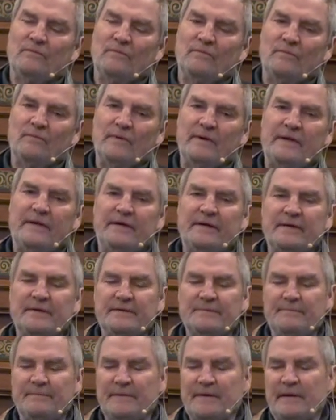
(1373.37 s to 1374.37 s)
we
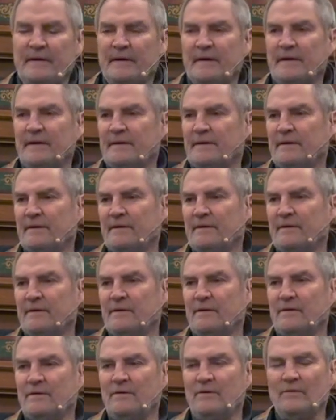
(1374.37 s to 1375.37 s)
can bear
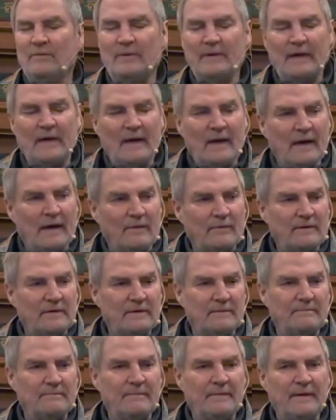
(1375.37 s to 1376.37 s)
who we are, we
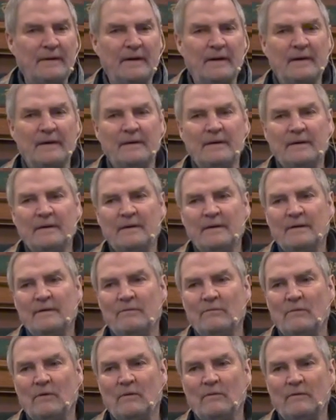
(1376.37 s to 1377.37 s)
can bear
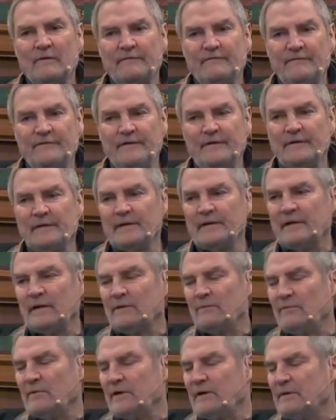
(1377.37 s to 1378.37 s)
what we're feeling,
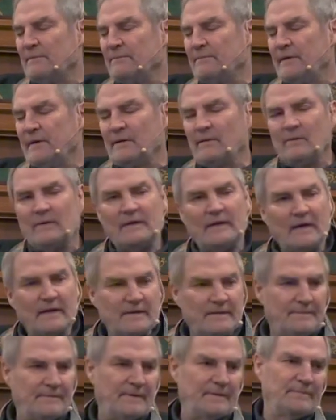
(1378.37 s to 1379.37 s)
and we can bear what
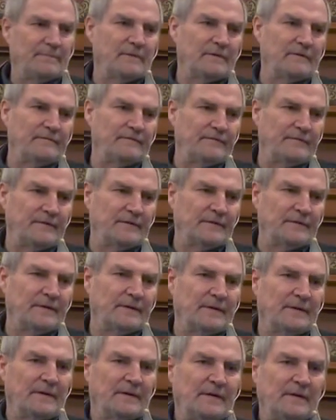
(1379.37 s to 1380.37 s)
other people are
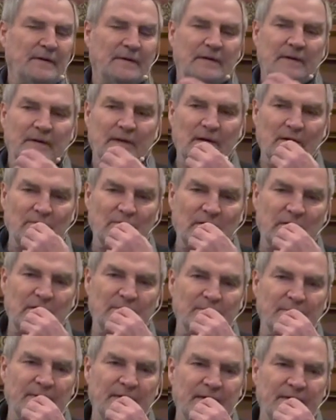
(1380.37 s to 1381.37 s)
feeling, and we
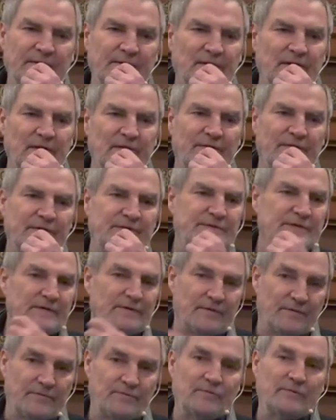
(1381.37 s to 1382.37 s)
can bear to love each
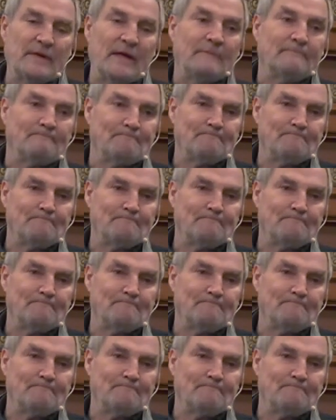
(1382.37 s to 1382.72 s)
other through that.